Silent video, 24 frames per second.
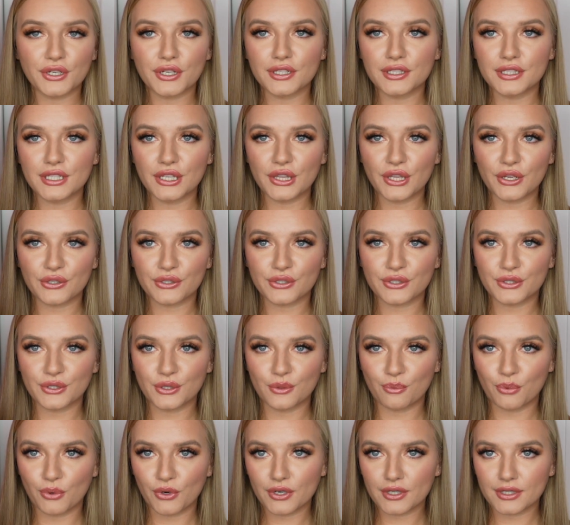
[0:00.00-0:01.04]
can see they're
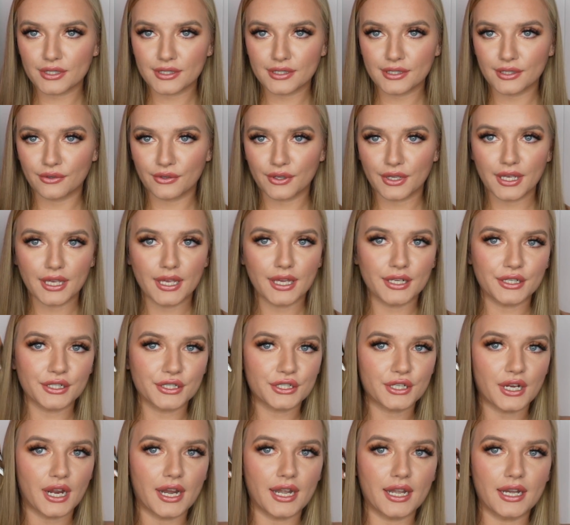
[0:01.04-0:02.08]
super silky and
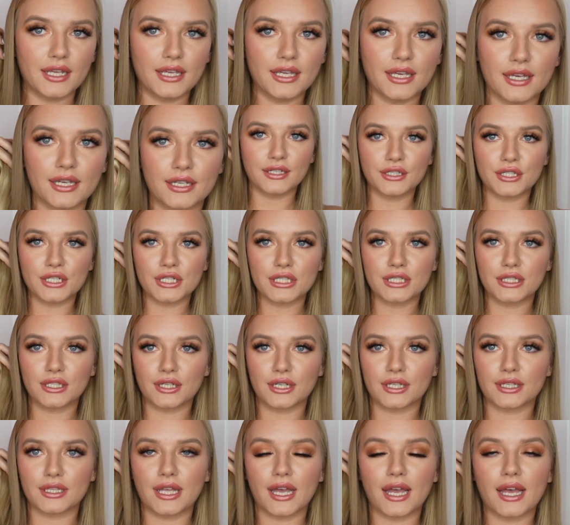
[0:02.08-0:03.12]
shiny, and just look
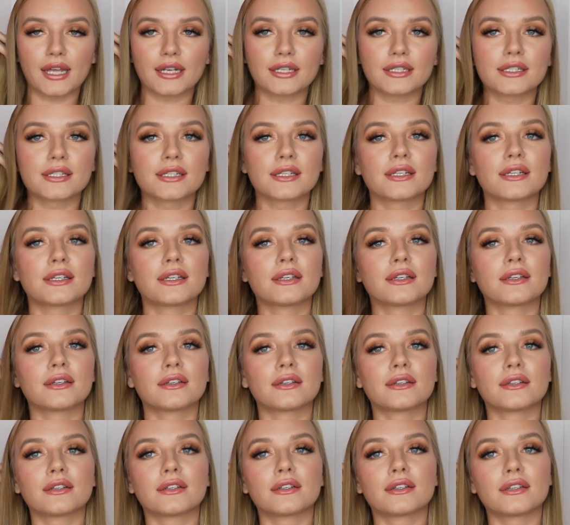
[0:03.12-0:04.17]
at that.
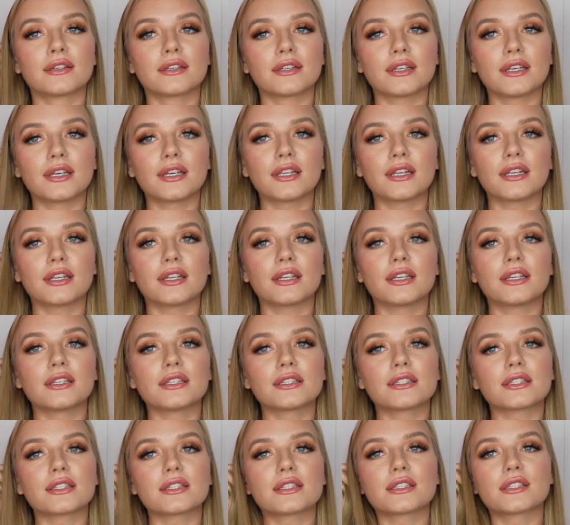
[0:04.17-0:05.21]
It
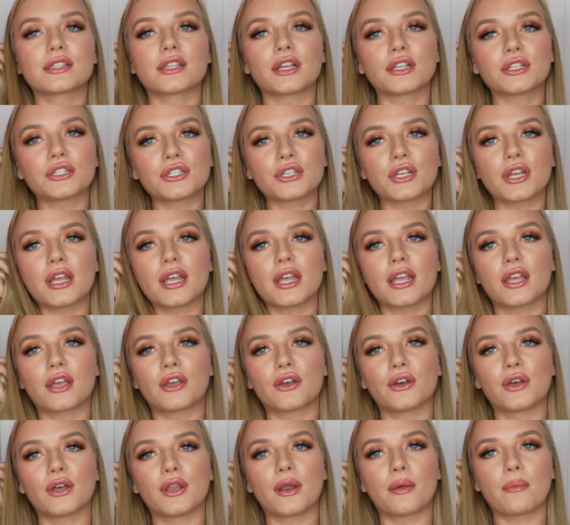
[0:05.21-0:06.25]
is such a
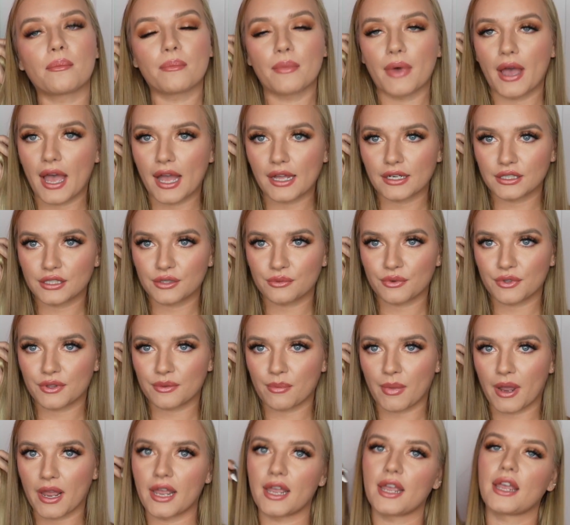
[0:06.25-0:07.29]
good match with
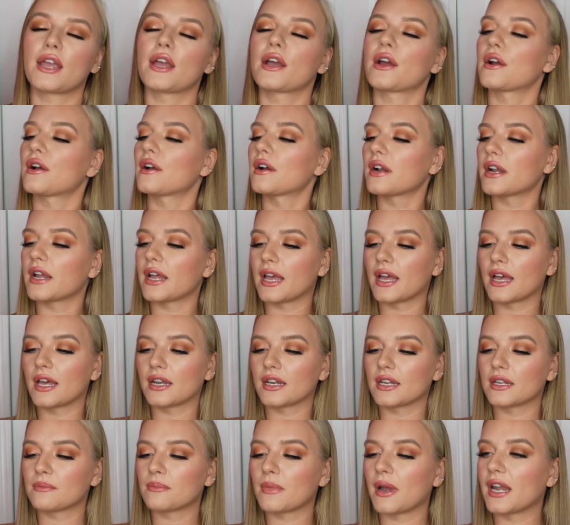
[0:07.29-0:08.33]
my hair, and
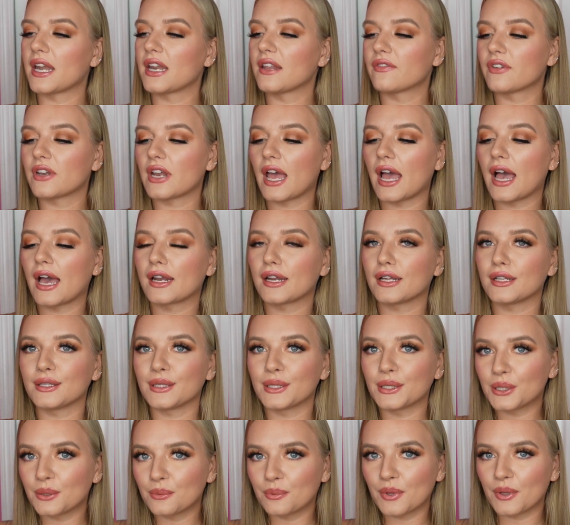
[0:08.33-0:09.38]
it might even add a
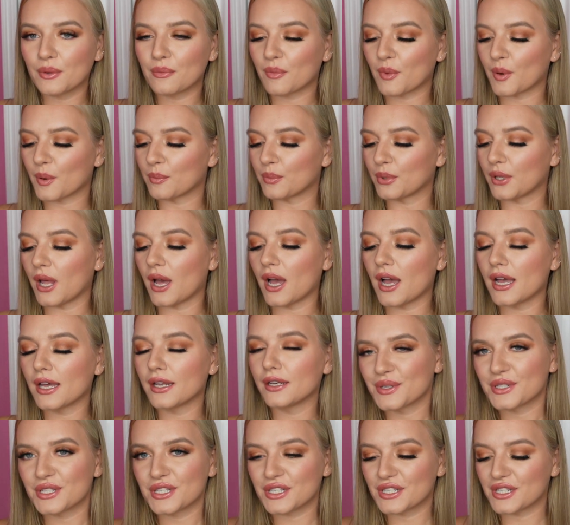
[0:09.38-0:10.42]
little bit more
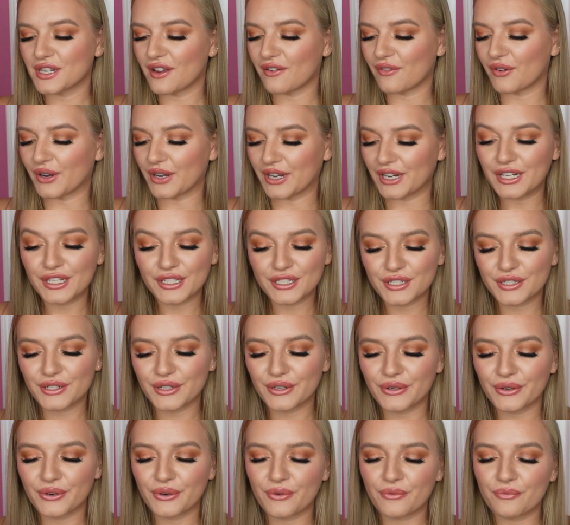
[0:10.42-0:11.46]
blonde, which is never an
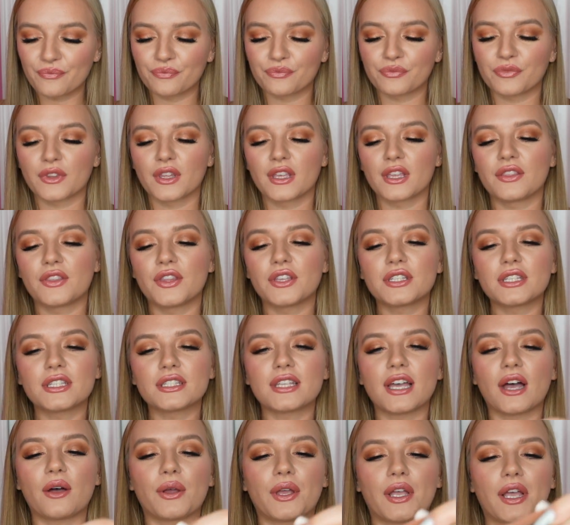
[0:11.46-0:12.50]
issue. This is
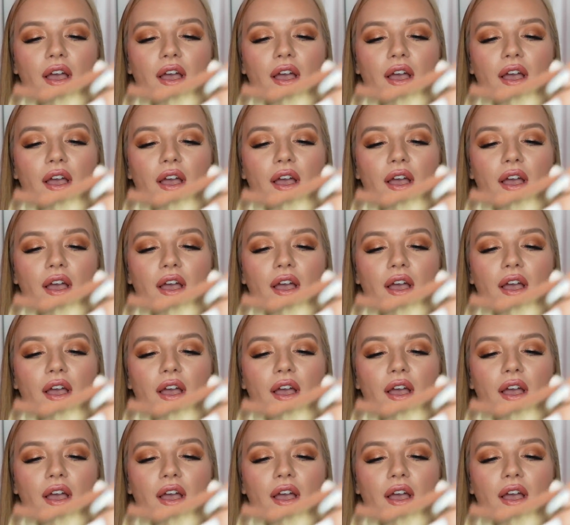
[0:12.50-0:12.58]
how it